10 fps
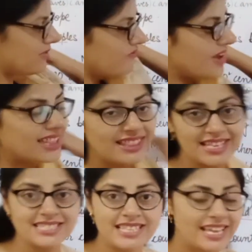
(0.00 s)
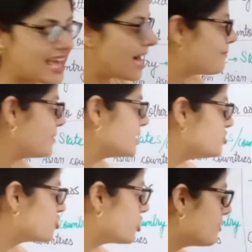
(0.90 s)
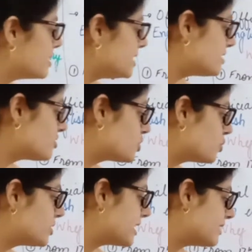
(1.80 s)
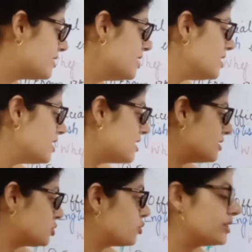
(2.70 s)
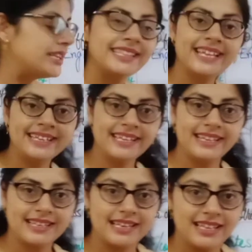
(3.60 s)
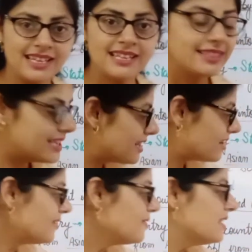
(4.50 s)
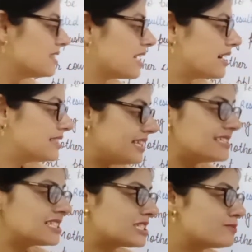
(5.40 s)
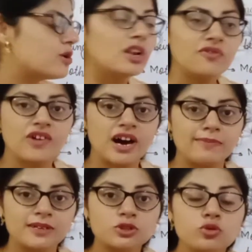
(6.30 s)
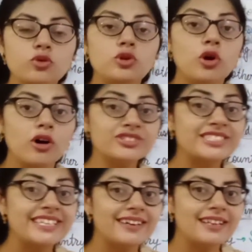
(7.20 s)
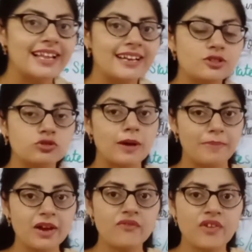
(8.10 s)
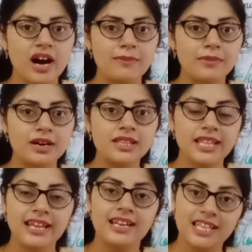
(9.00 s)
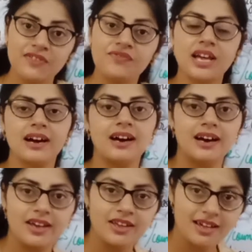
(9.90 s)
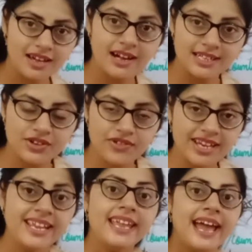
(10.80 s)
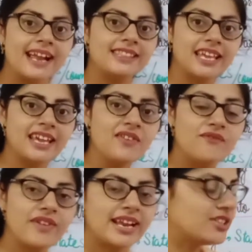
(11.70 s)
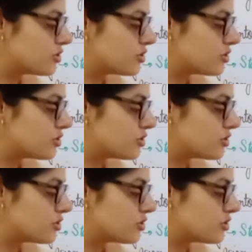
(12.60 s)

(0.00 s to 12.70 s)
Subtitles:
when this thing happened in Germany, Sweden and Italy? These small farmers who lost their land to the big farmer, they leave the country and they went to